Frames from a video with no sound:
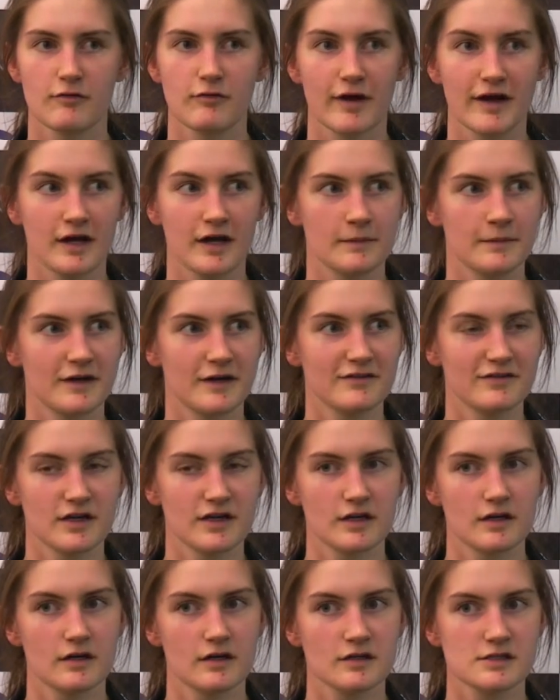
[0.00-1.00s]
Right arm
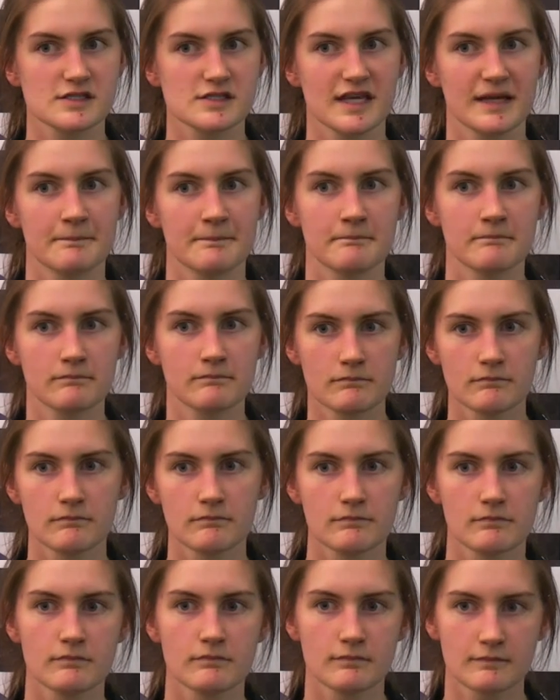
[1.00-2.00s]
over,
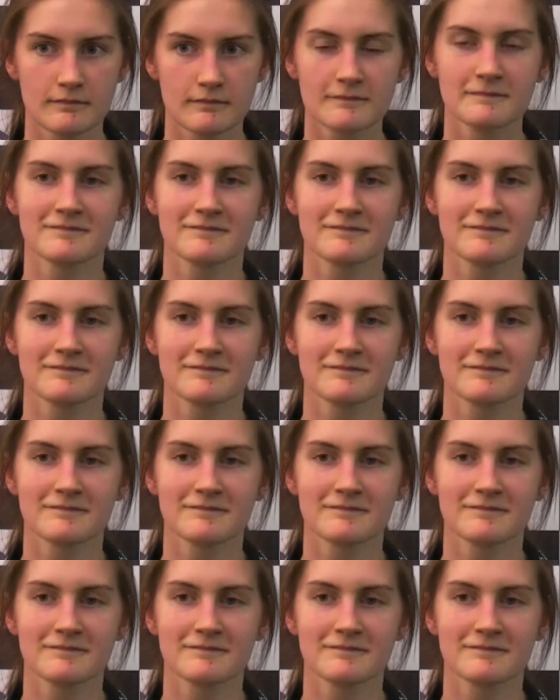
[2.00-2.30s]
seam.